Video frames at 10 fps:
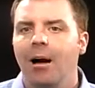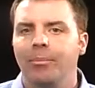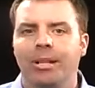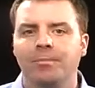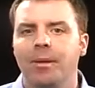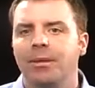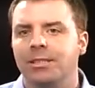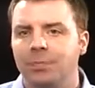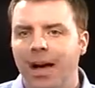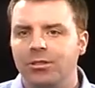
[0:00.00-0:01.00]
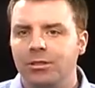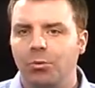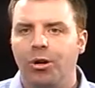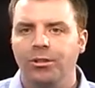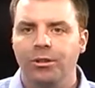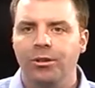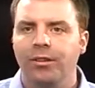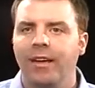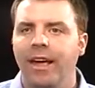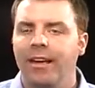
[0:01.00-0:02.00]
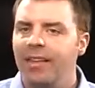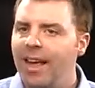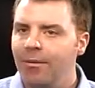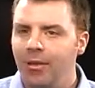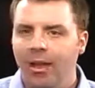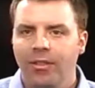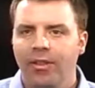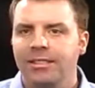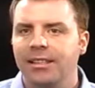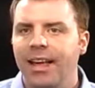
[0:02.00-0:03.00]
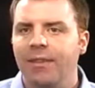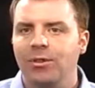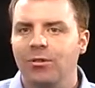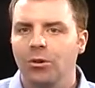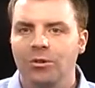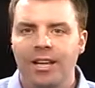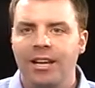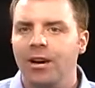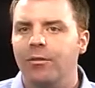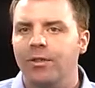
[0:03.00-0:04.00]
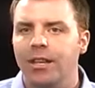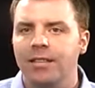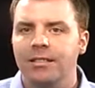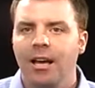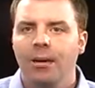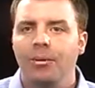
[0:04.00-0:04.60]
because maybe a spouse is working during the day and they have things that they have to do, take care of kids,